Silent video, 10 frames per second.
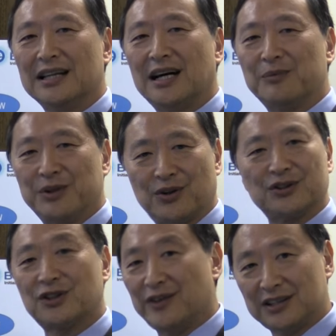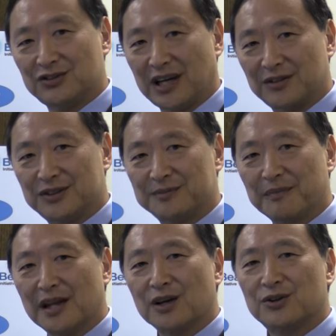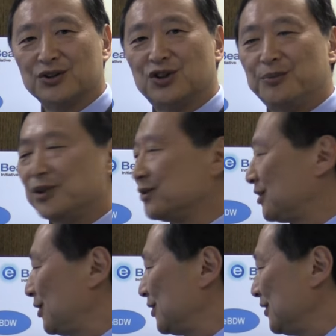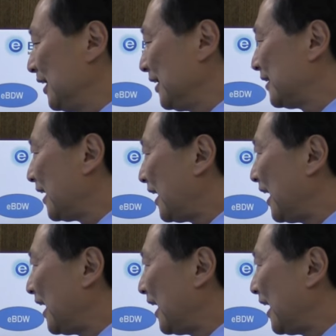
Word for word: uh, because of SRAFs contribute to the